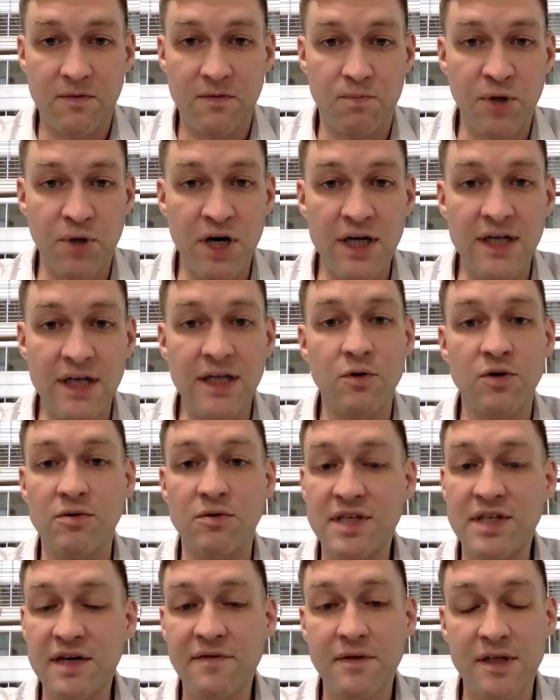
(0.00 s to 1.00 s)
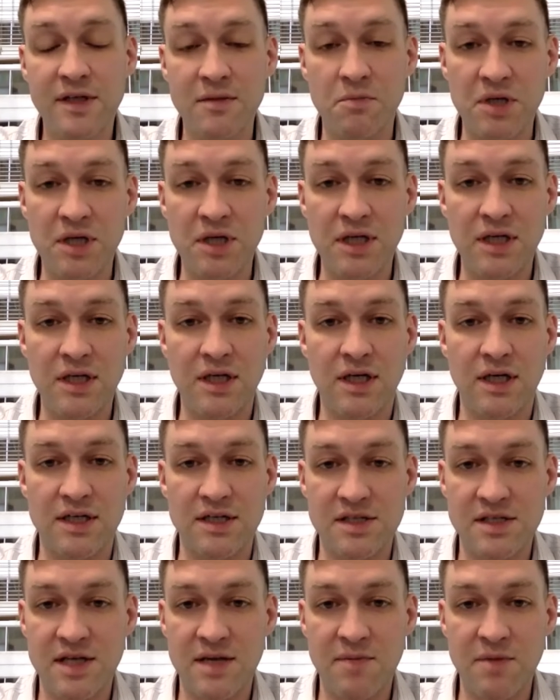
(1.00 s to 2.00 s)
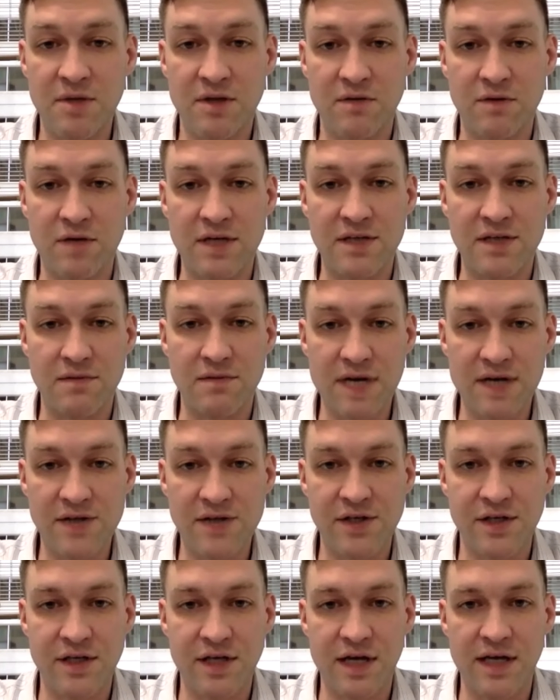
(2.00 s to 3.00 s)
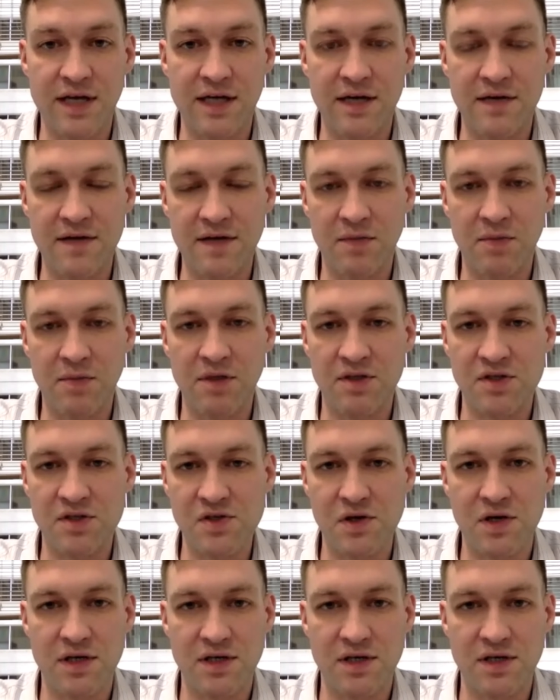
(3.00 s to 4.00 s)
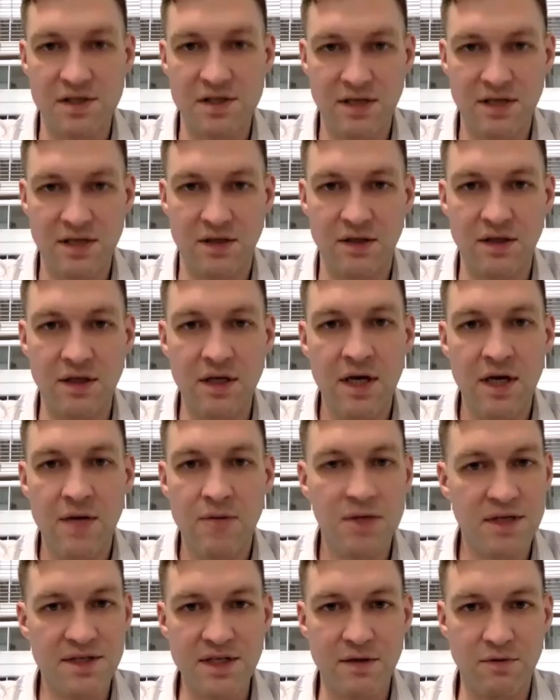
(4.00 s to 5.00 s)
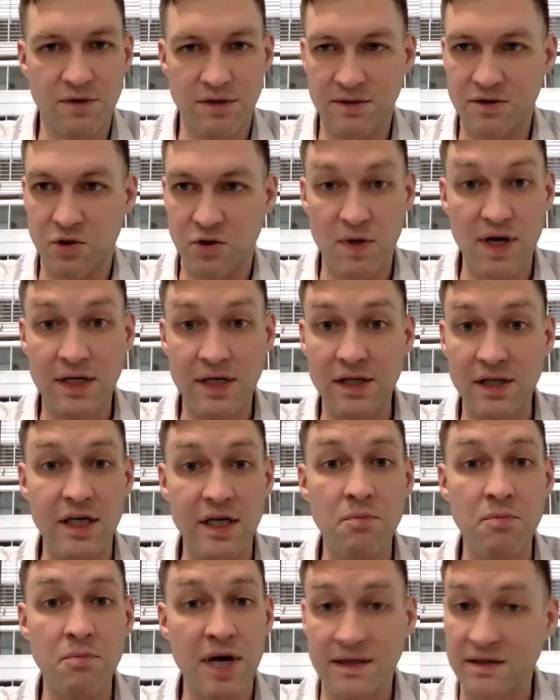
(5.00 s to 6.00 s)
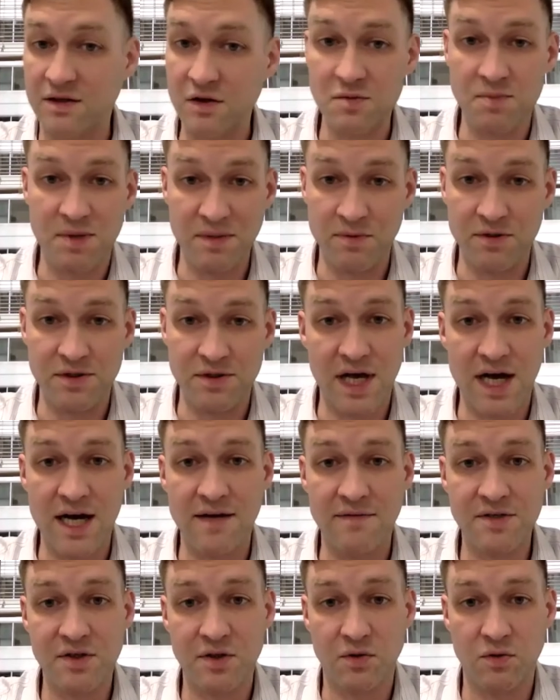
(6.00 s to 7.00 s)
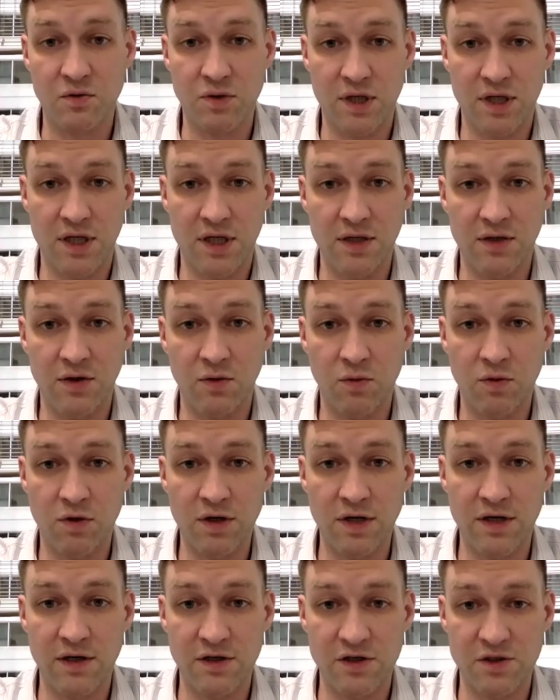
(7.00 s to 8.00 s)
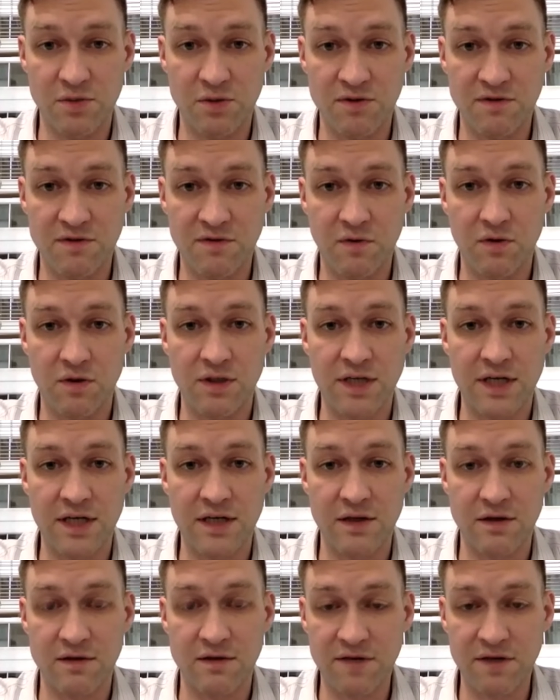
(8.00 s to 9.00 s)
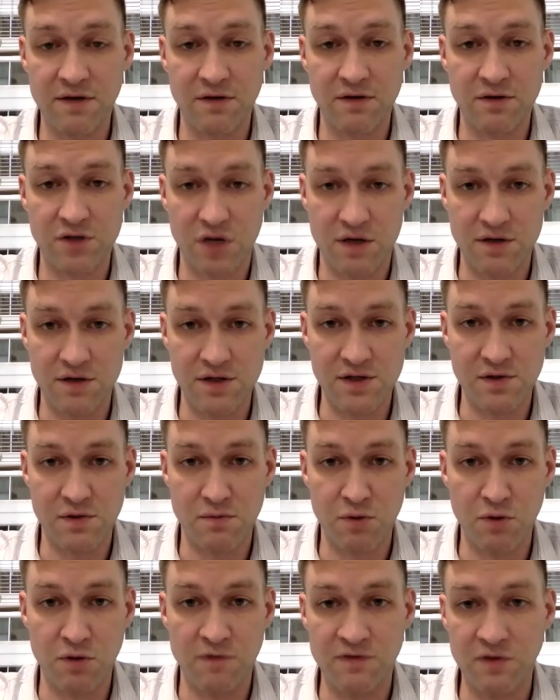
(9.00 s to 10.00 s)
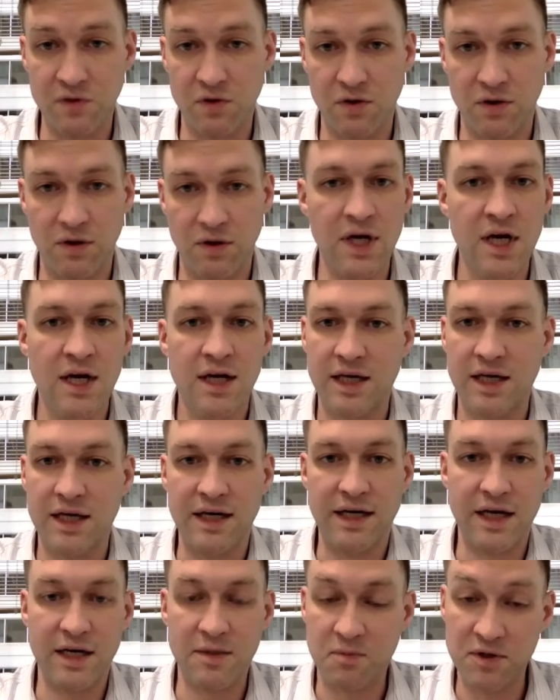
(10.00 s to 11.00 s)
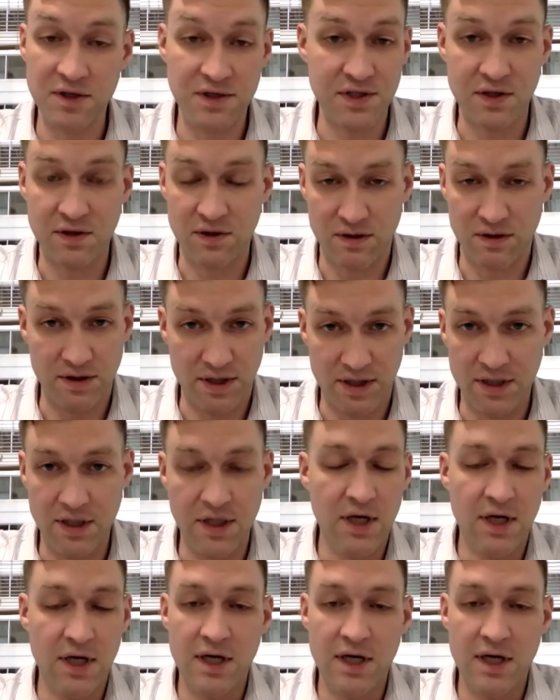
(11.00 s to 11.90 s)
But it would definitely be a step in the right direction, and I think be a strong signal. Plus, it would directly impact those people's lives who were eligible for getting their federal charges removed or getting out of prison early,